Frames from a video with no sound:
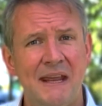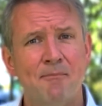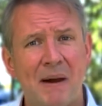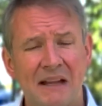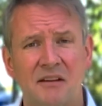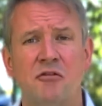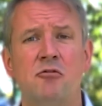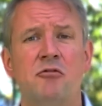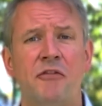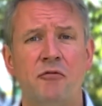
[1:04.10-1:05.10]
impact of
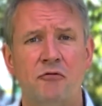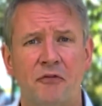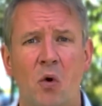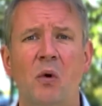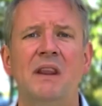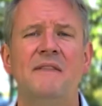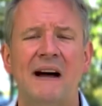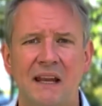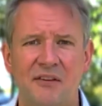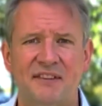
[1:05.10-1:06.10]
a fall in the
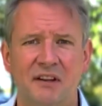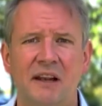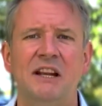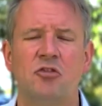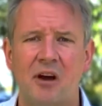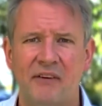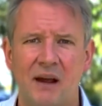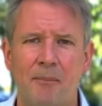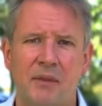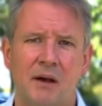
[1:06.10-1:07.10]
value of sterling driving
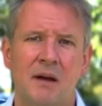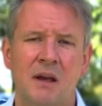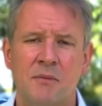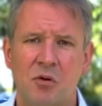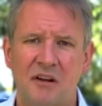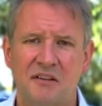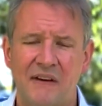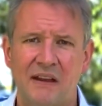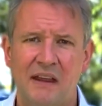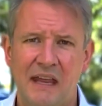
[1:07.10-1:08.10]
up the price of
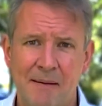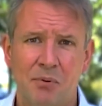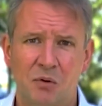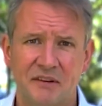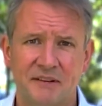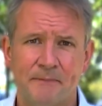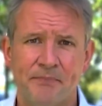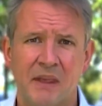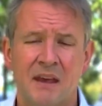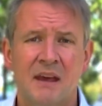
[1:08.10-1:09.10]
imports.
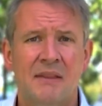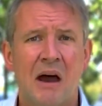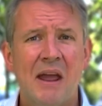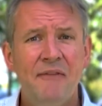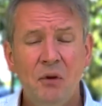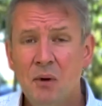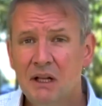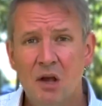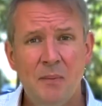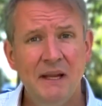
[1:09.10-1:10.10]
Now, if you were
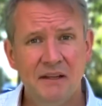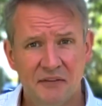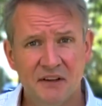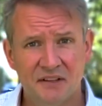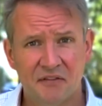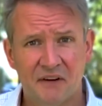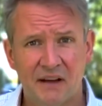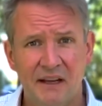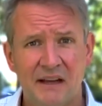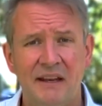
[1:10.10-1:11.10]
globally
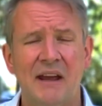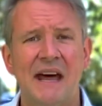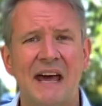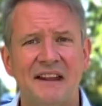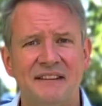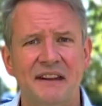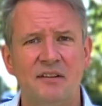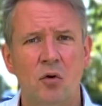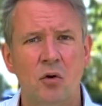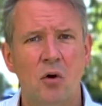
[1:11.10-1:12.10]
diversified and you had assets
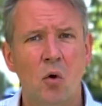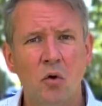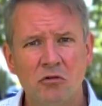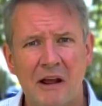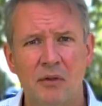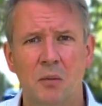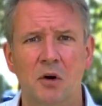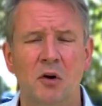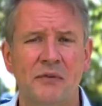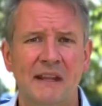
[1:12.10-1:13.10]
all around the
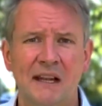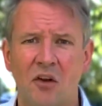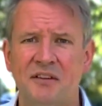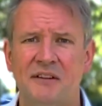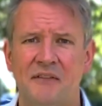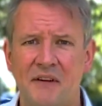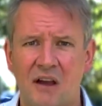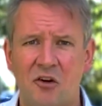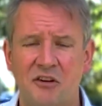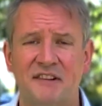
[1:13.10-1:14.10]
world and in lots of different
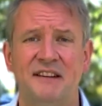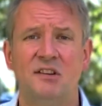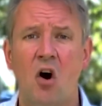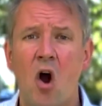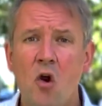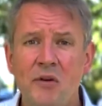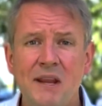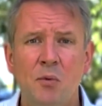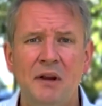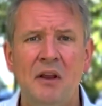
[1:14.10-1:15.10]
currencies, not
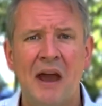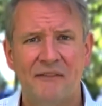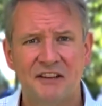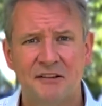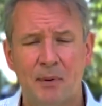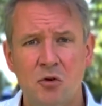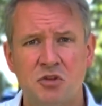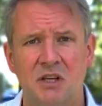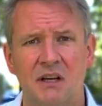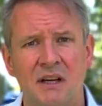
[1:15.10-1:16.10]
only would he have exposure